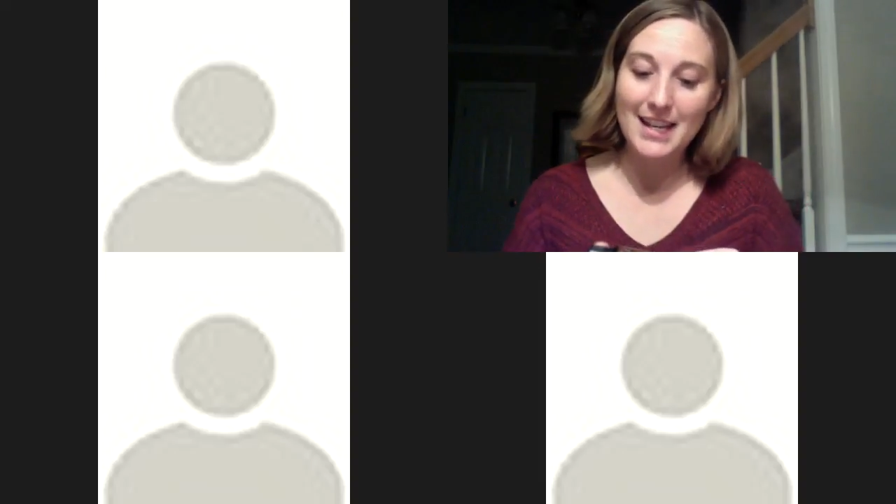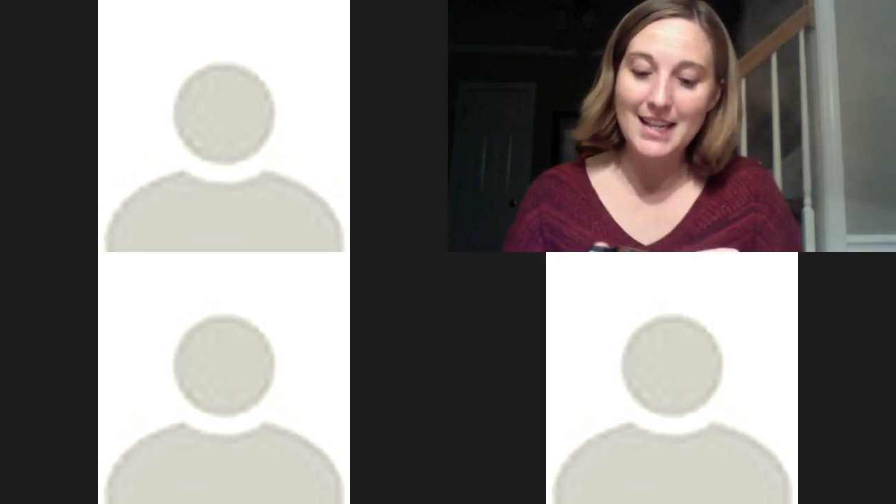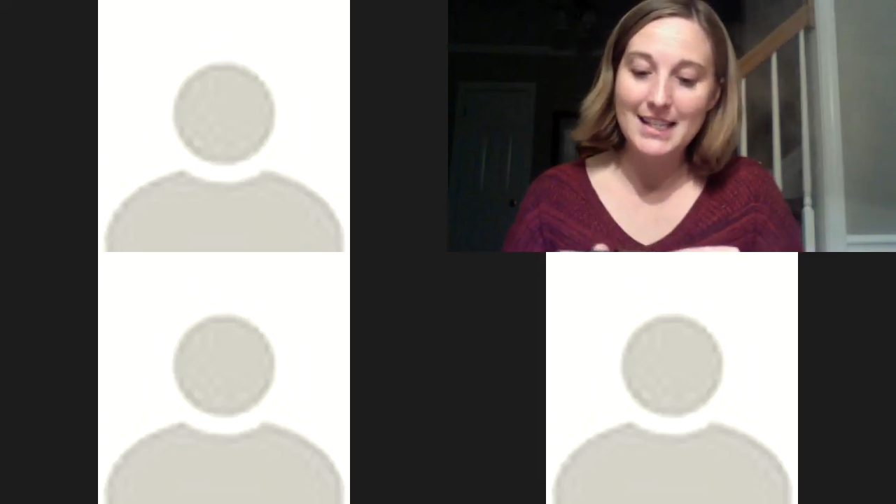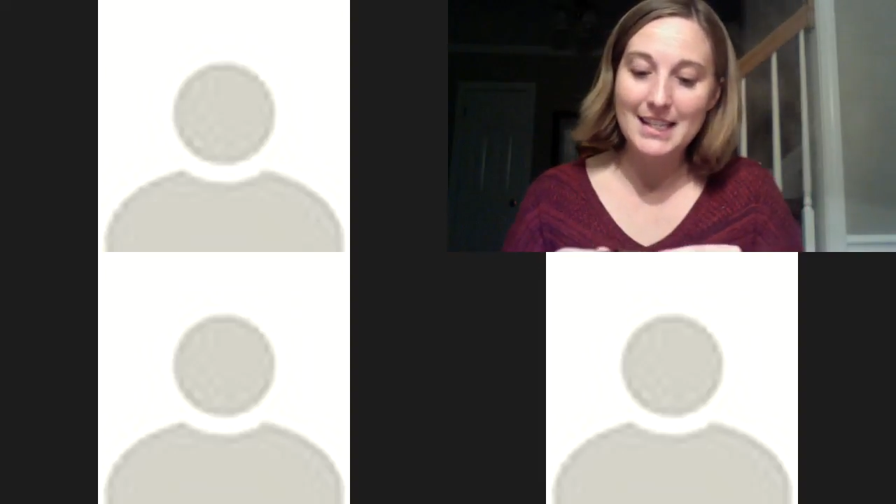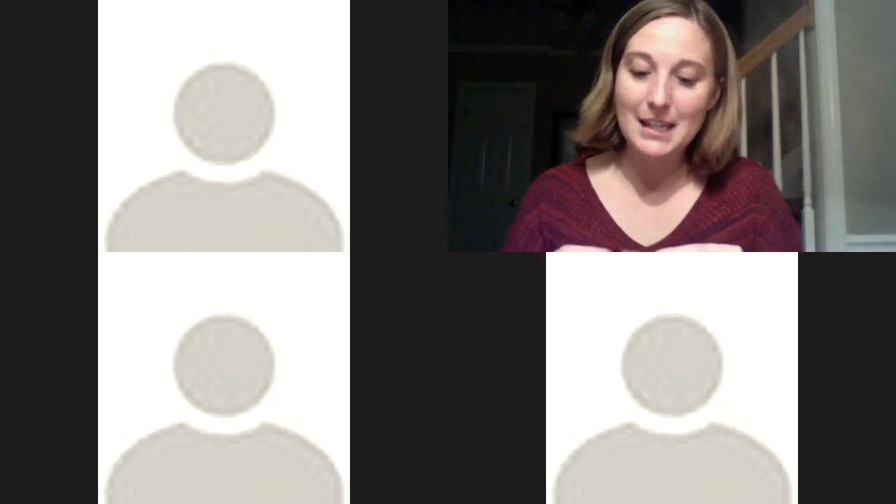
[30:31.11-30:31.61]

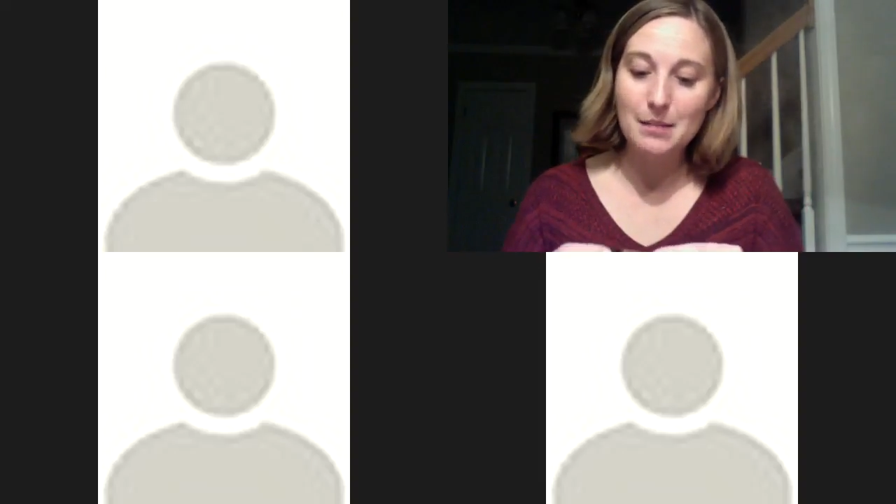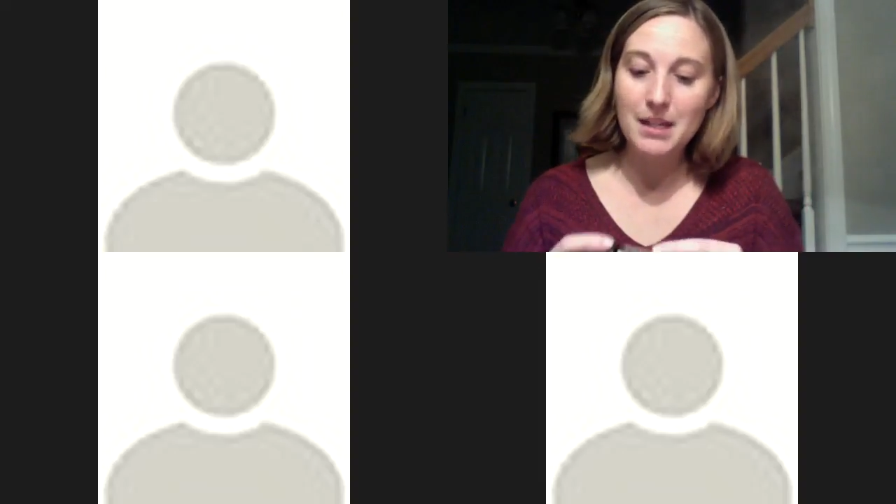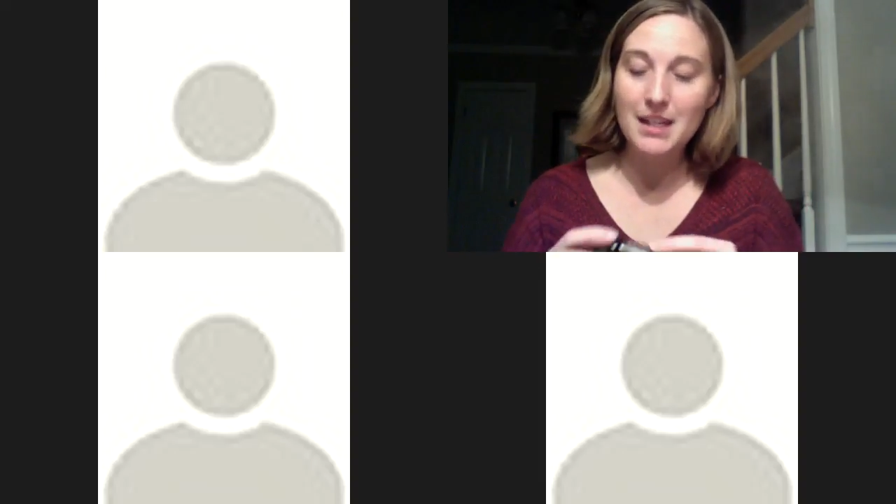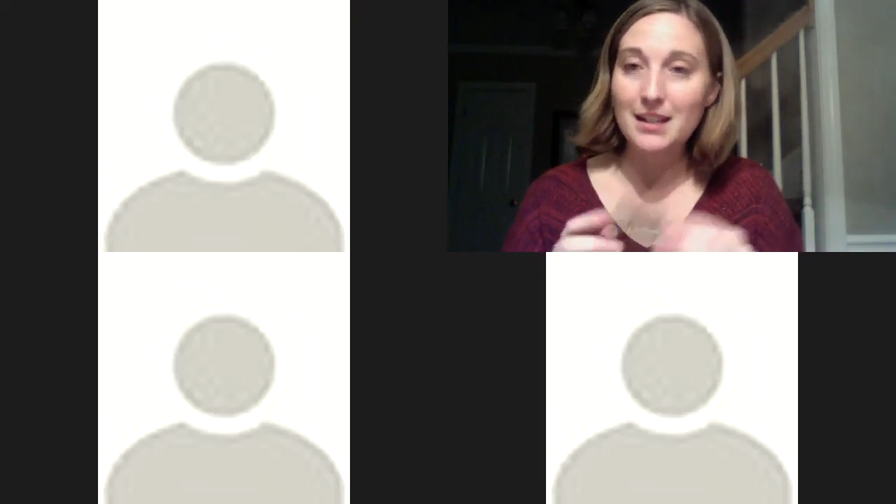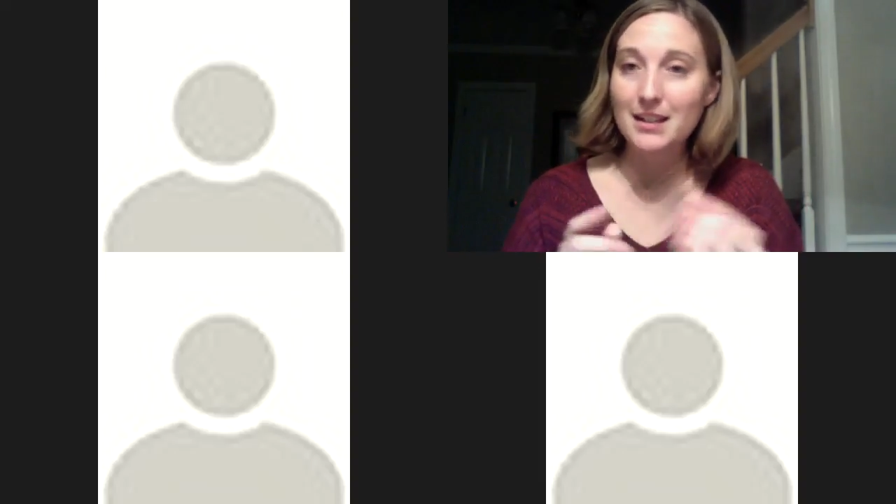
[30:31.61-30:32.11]

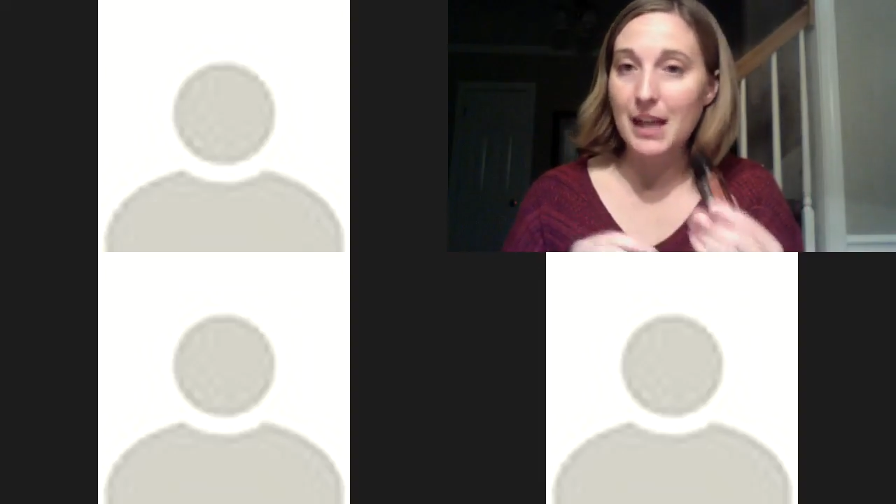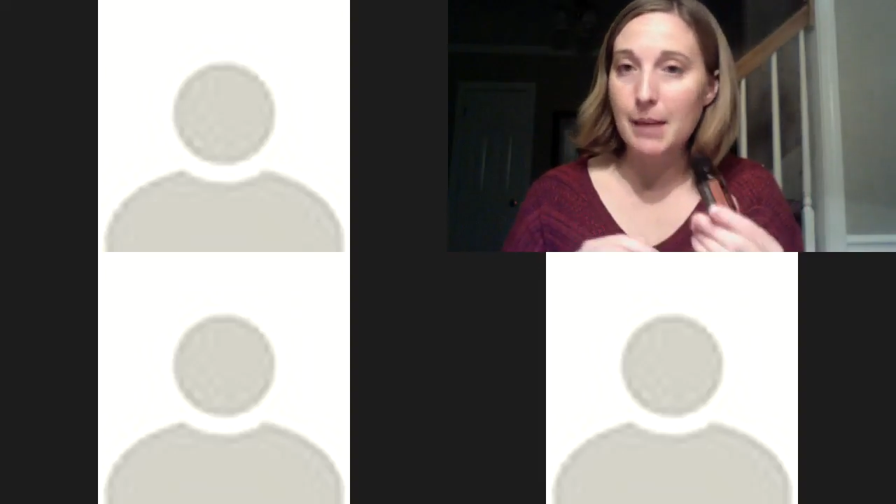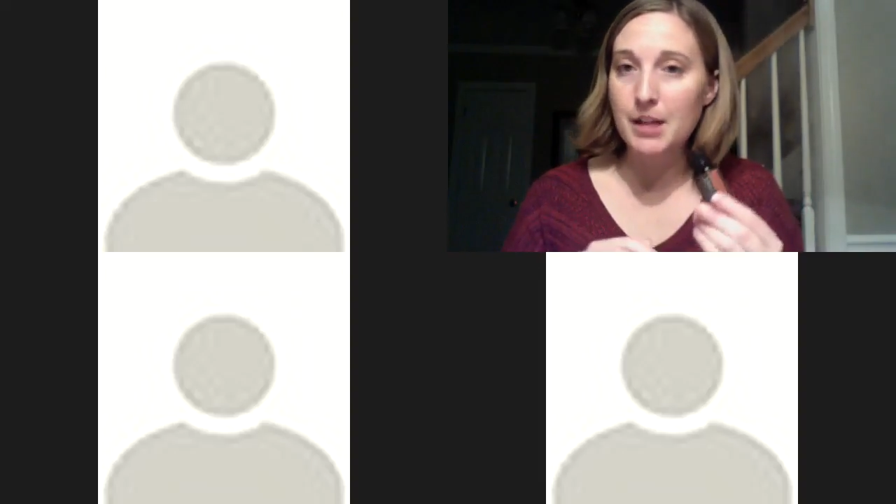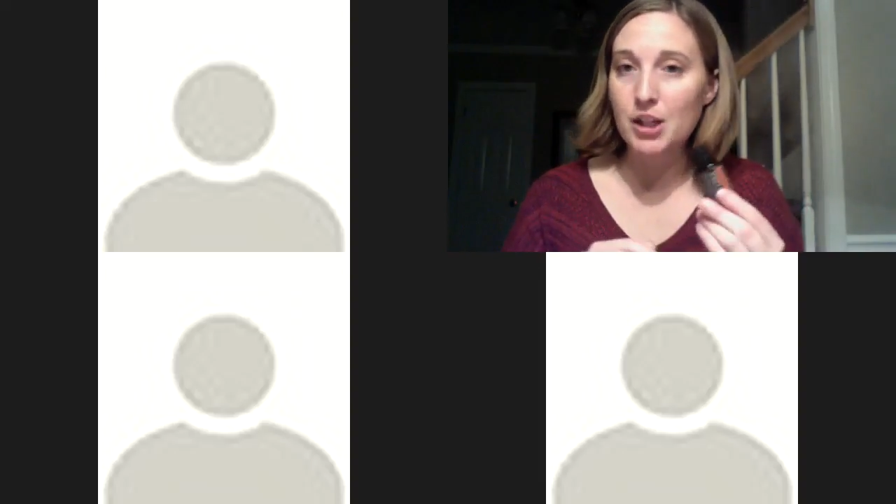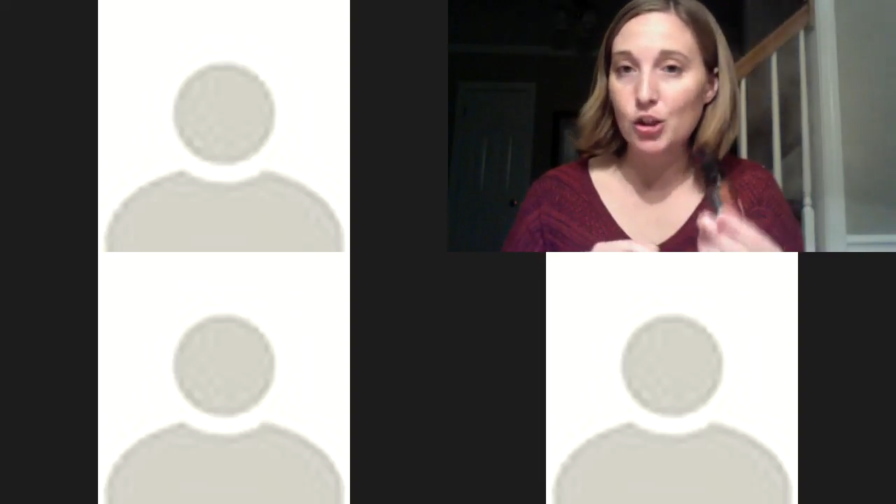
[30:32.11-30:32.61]
cinnamon,
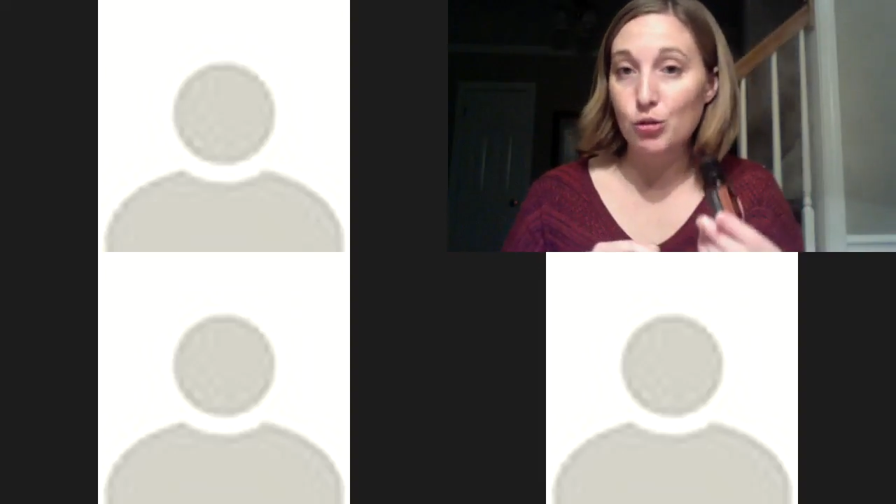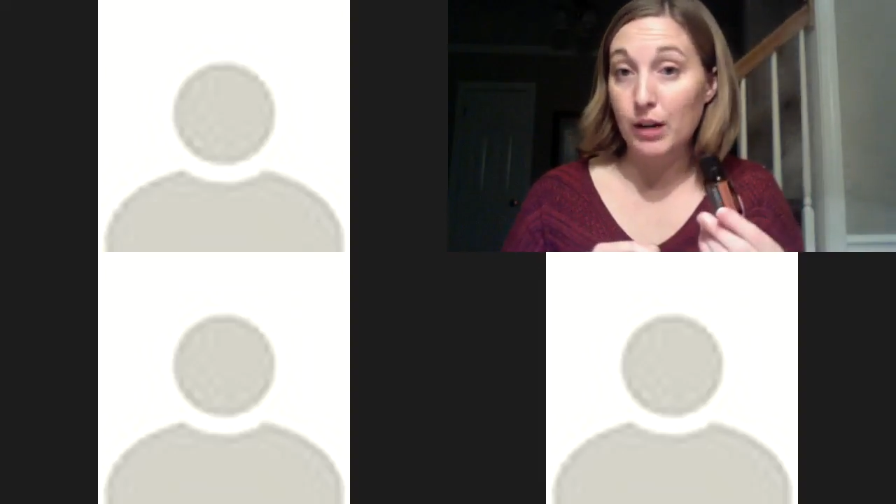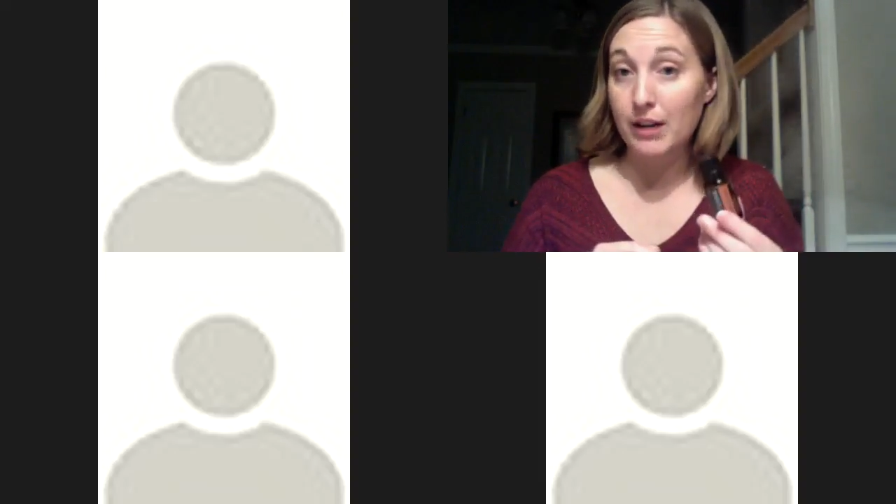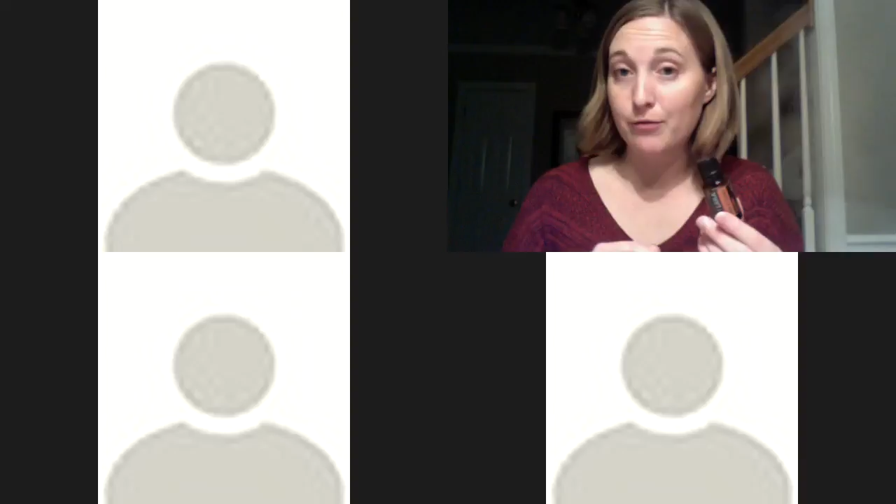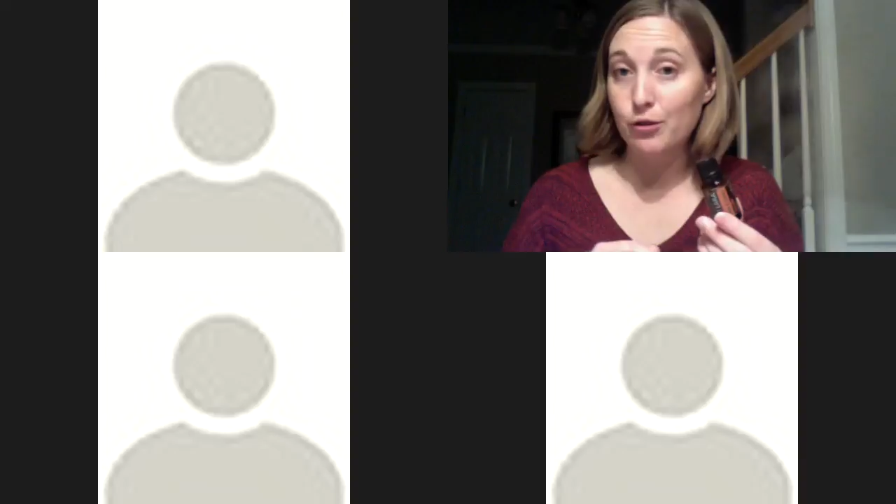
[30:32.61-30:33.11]
lemon,
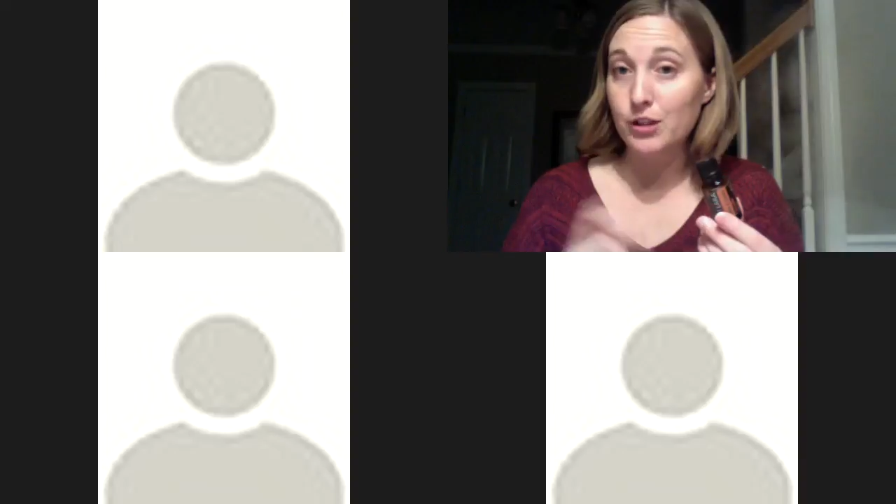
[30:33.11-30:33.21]
grapefruit,